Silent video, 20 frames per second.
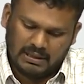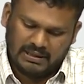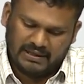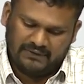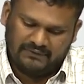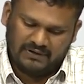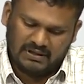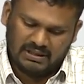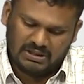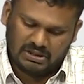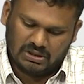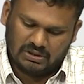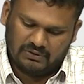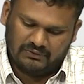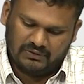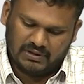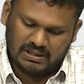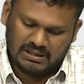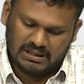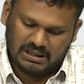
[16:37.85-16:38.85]
definition
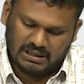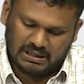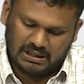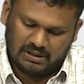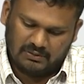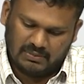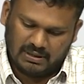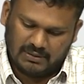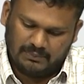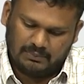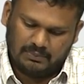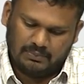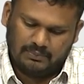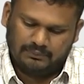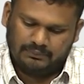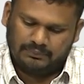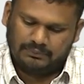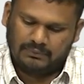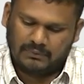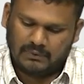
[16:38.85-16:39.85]
of injective map.
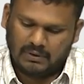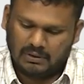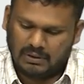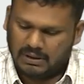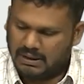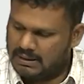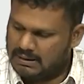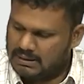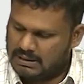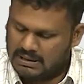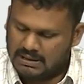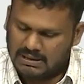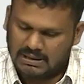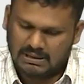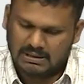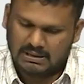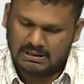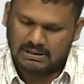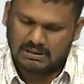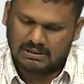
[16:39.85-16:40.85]
Okay. This
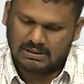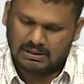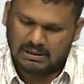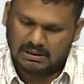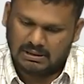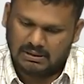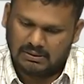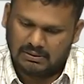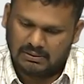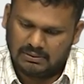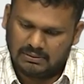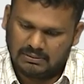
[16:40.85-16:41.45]
is uh,